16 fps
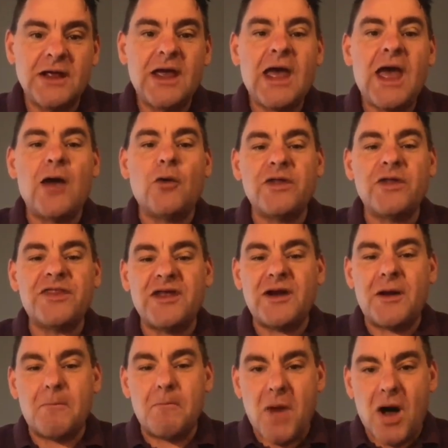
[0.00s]
And within a
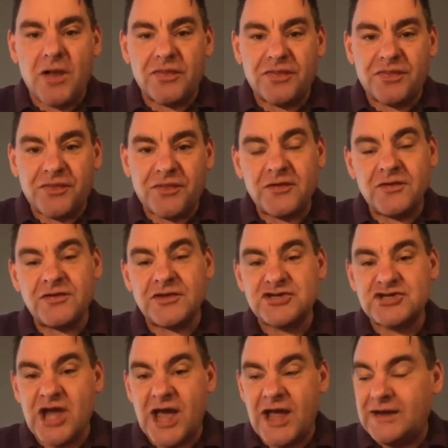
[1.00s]
month, the
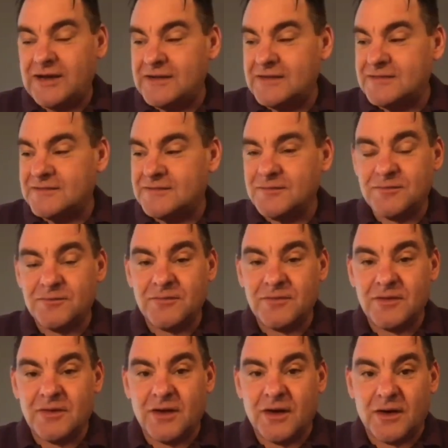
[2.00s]
Chinese
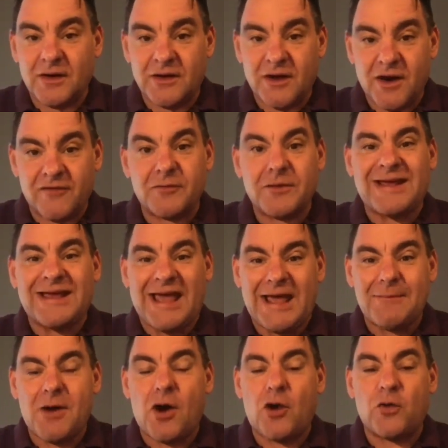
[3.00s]
government came
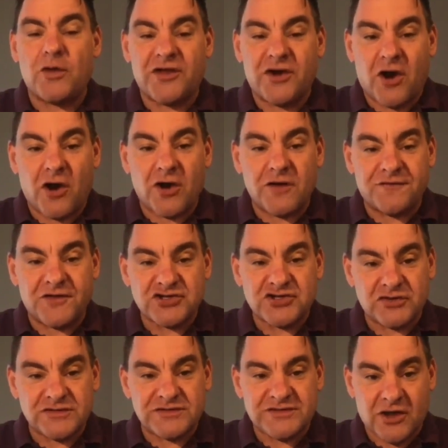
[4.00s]
out with an artificial
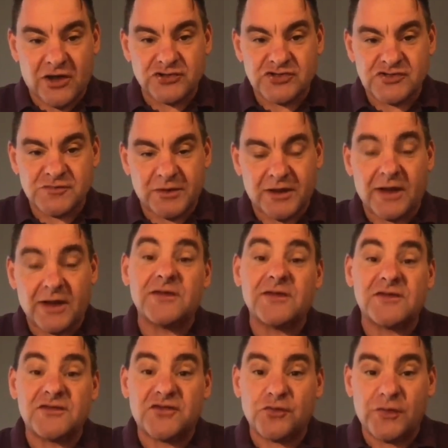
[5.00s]
intelligence plan. This
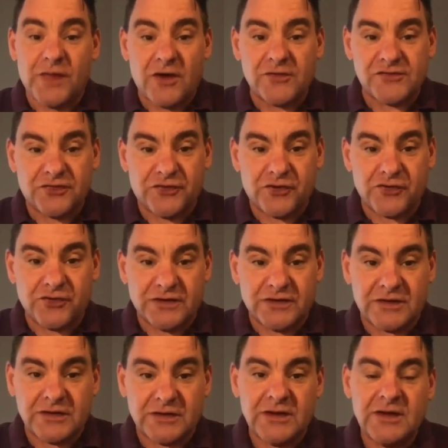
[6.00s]
is
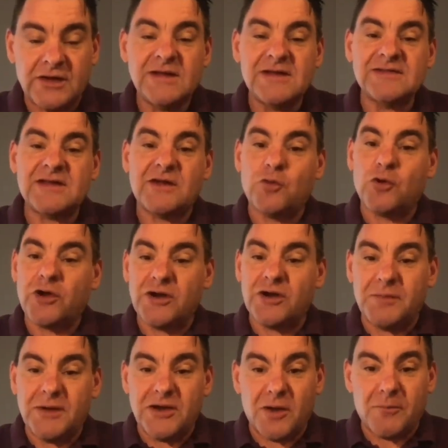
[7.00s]
2013. Said we're going to
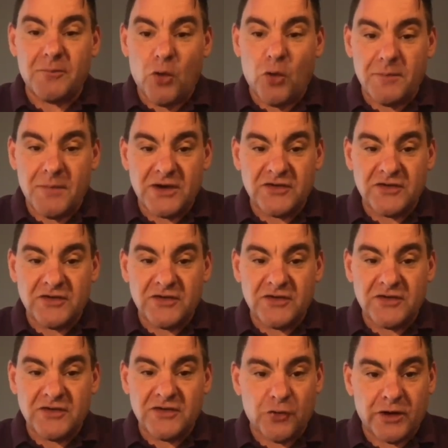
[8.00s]
be number one by
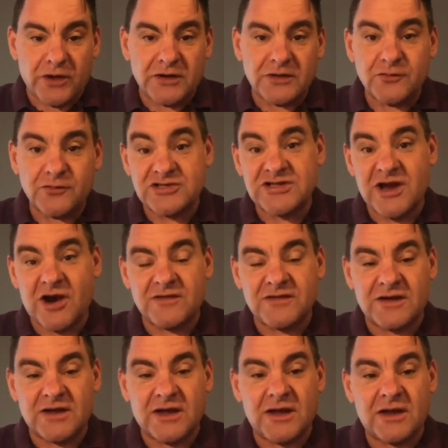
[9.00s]
2020, which they are
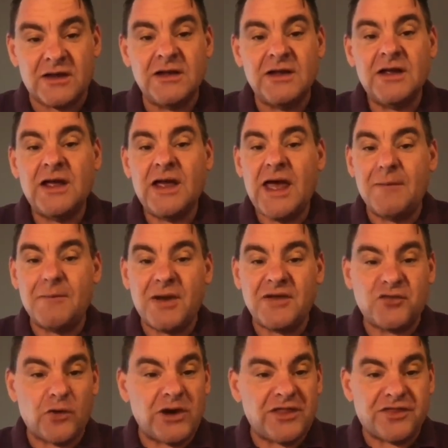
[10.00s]
today, and by
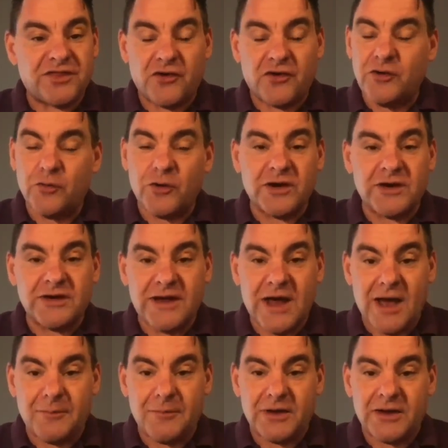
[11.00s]
2030 we're going to
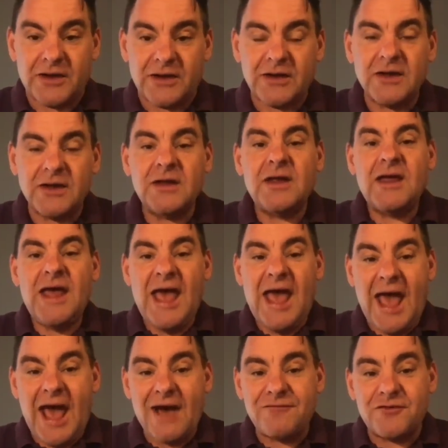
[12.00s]
dominate.
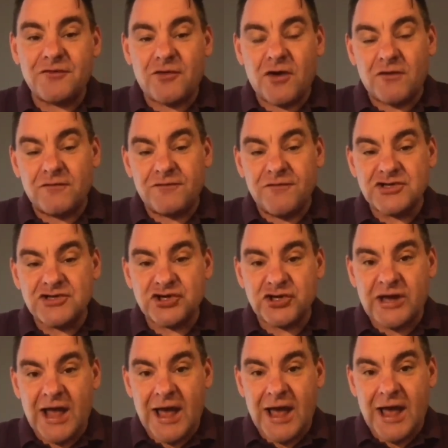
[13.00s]
Half of all venture
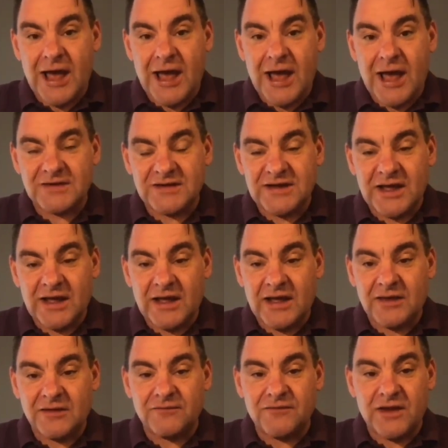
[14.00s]
capital today
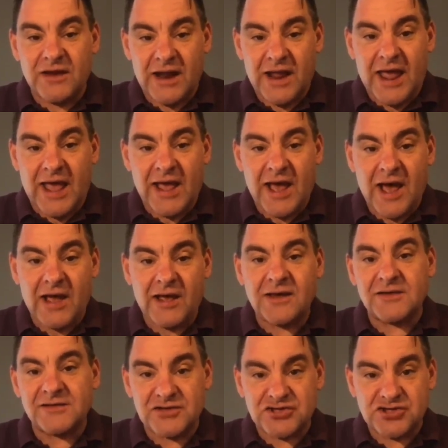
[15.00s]
in AI
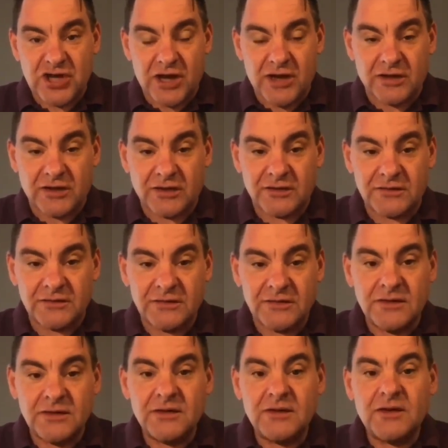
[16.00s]
is in China.
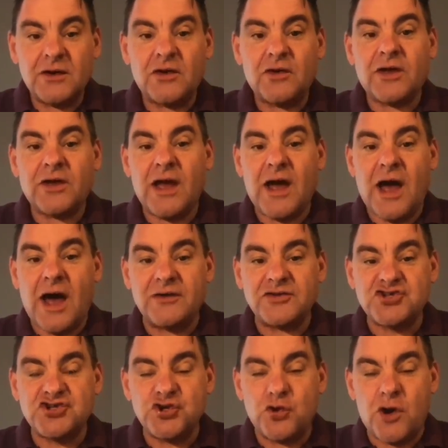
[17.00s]
Okay,
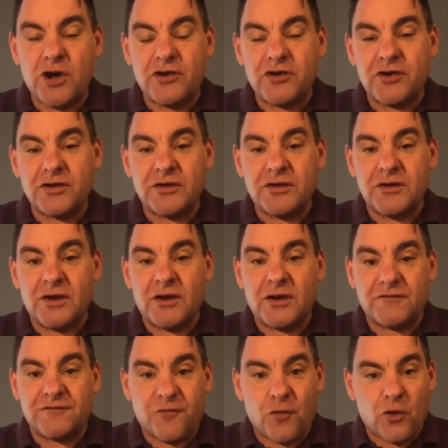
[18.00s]

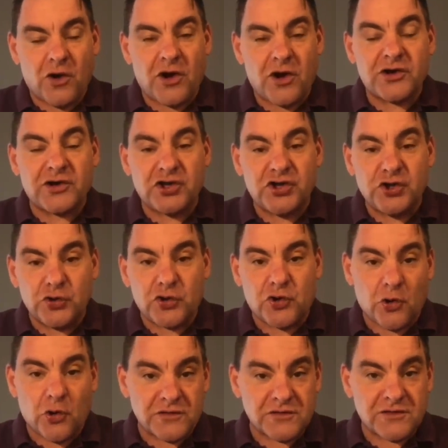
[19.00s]
400
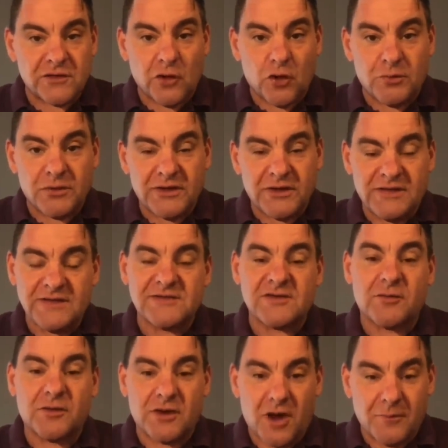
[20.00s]
unicorns globally. These are
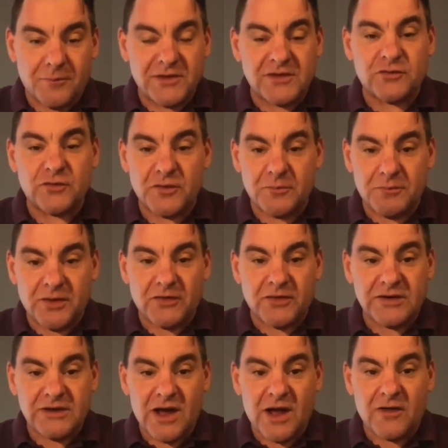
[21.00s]
companies with $1
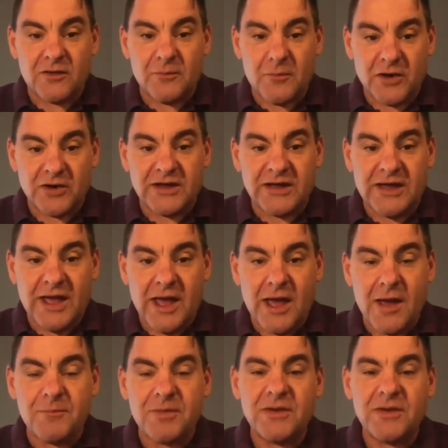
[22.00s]
billion market cap.